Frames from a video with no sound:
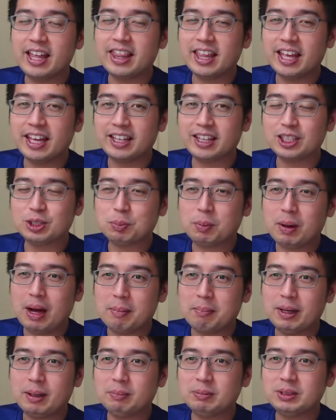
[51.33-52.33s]
and then this
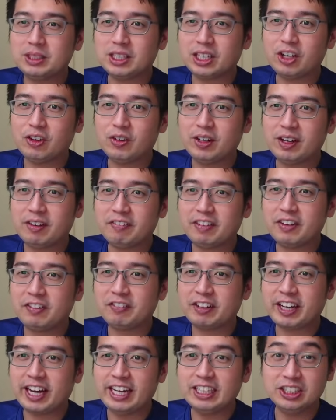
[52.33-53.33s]
pop-up, security
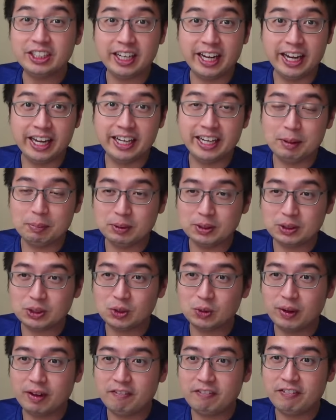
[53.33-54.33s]
verification, enable
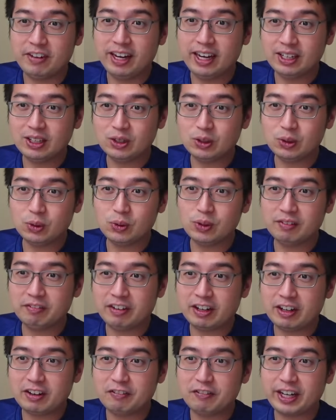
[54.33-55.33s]
2FA, Google
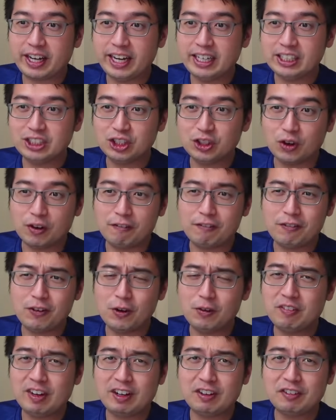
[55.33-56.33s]
verification, or
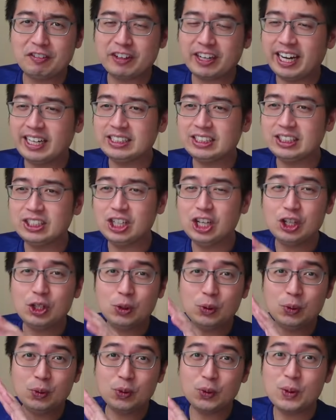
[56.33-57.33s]
phone verification.
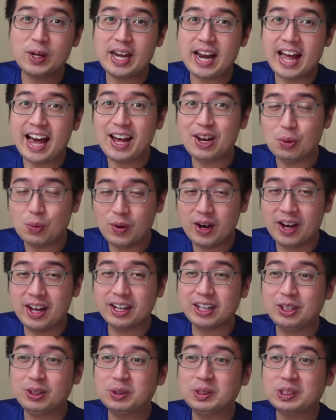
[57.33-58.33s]
You do not
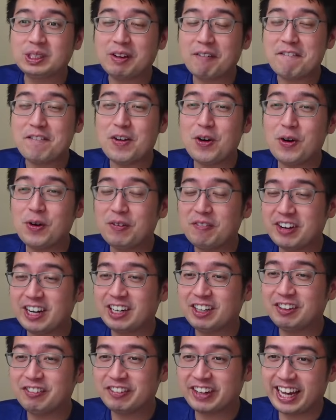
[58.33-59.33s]
want to use phone
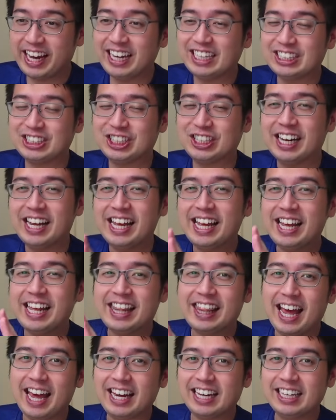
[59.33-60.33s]
verification.
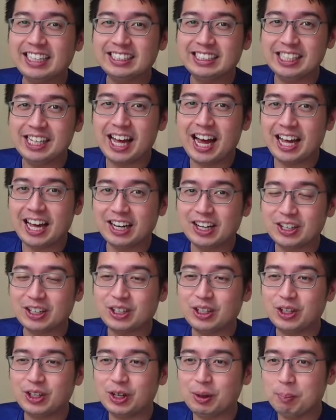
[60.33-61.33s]
That is not a
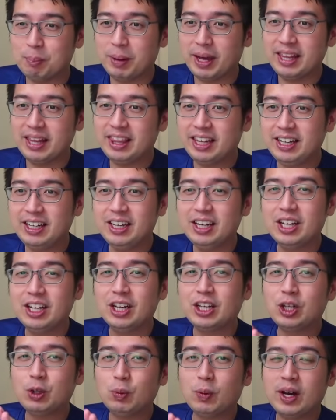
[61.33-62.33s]
good method.
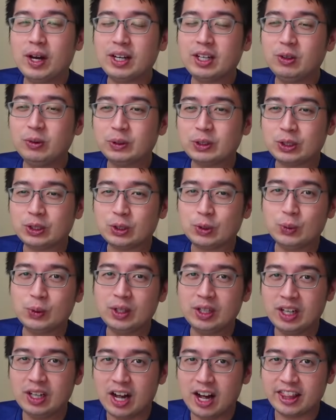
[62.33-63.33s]
You want to use Google